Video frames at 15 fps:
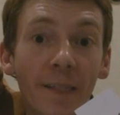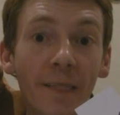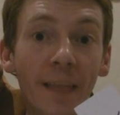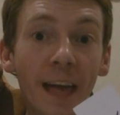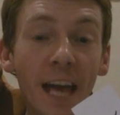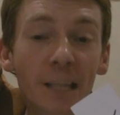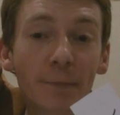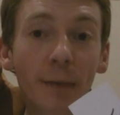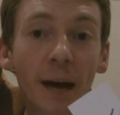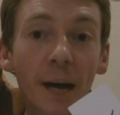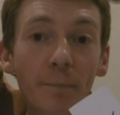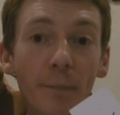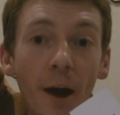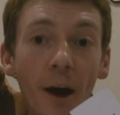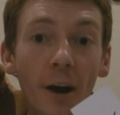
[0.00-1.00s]
There's my
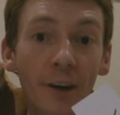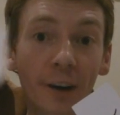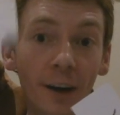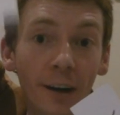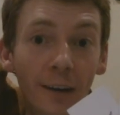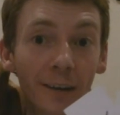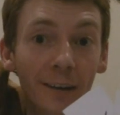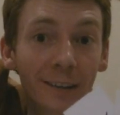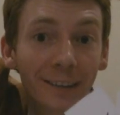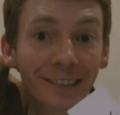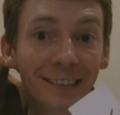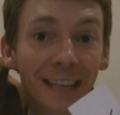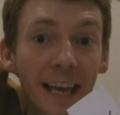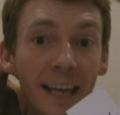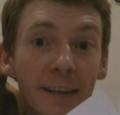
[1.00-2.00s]
partner,
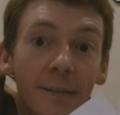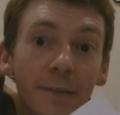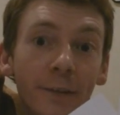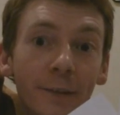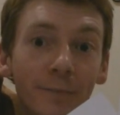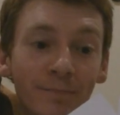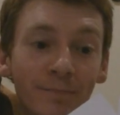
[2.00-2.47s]
Dave.